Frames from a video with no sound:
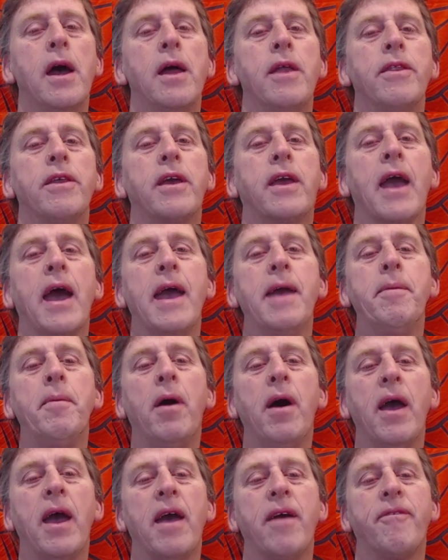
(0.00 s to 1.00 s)
The game
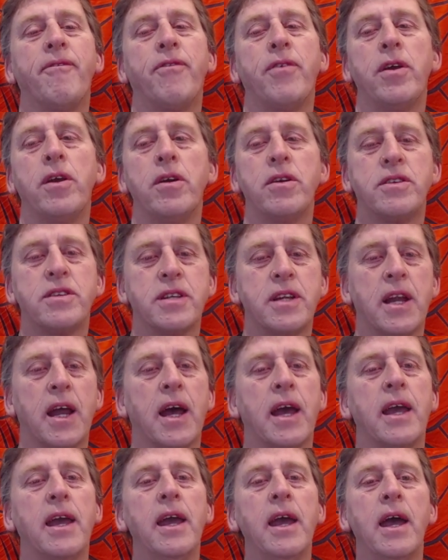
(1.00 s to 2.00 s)
I have for you
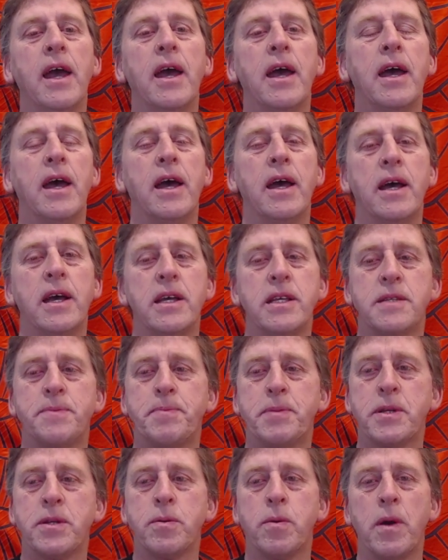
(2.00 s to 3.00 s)
today is
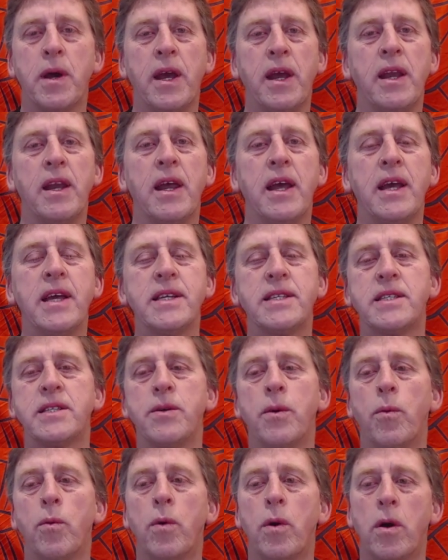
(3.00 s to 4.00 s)
between S.
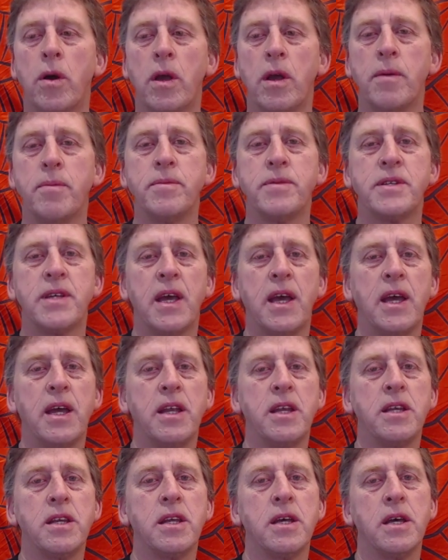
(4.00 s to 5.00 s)
Williams
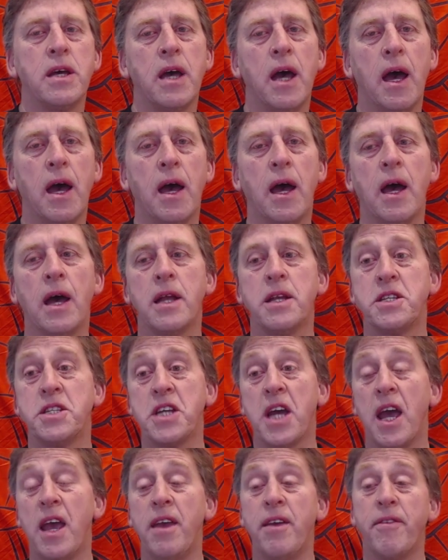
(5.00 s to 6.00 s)
and
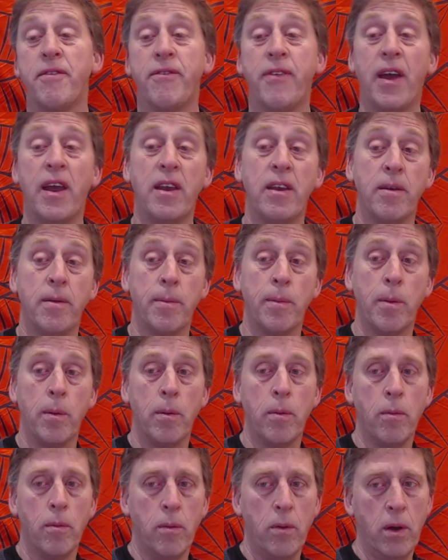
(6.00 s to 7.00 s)
J. van der
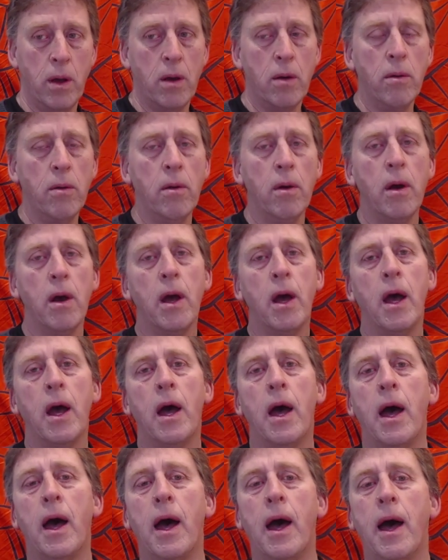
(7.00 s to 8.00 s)
Wiel
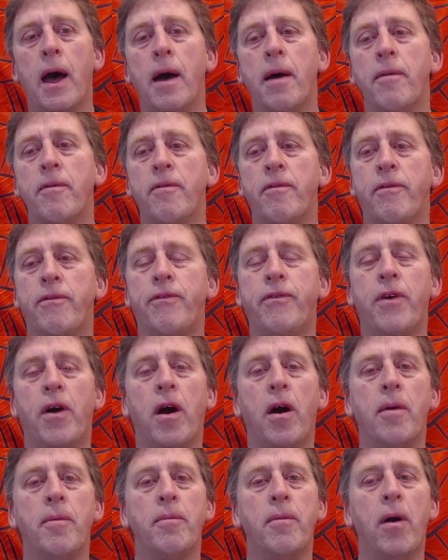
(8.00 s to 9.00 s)

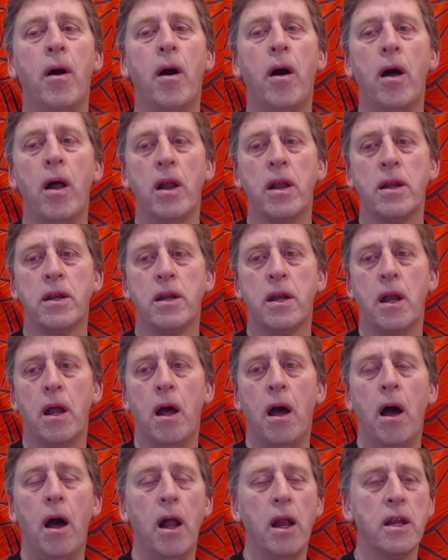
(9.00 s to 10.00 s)
from
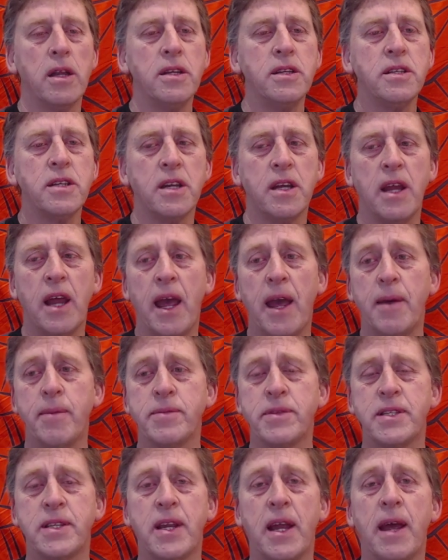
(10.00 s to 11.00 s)
Holland in
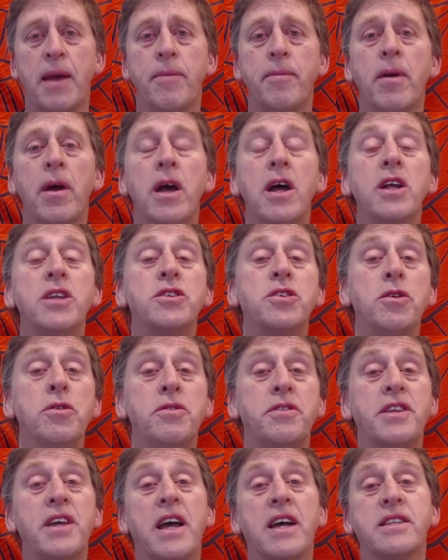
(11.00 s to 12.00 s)
Amsterdam
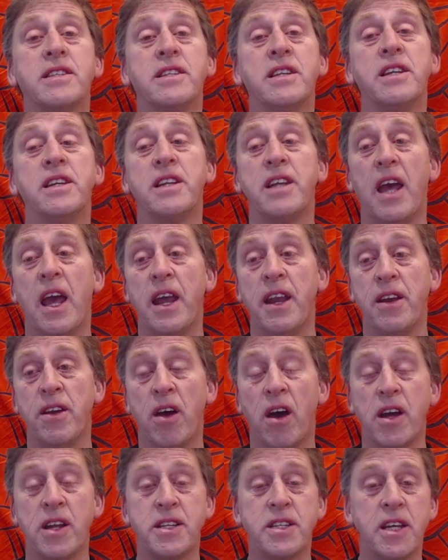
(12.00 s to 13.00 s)

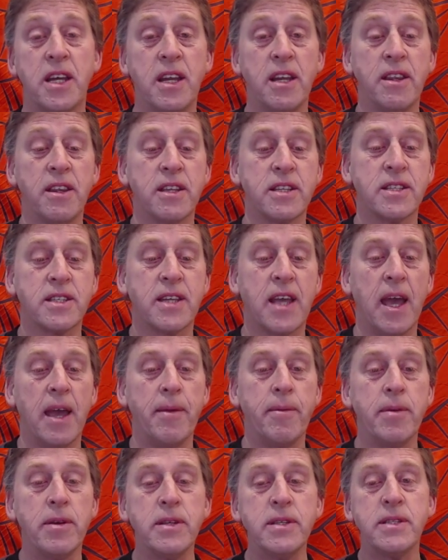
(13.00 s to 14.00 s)
2019 this
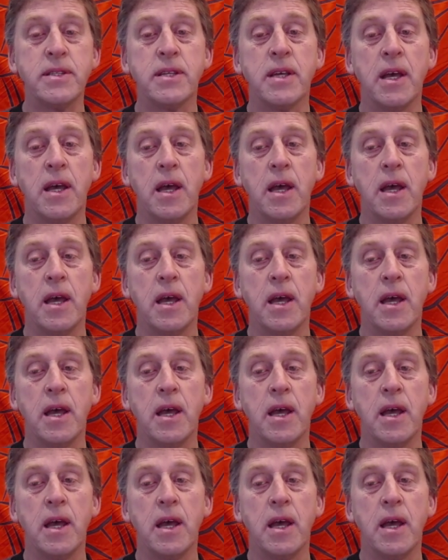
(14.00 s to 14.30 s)
game is.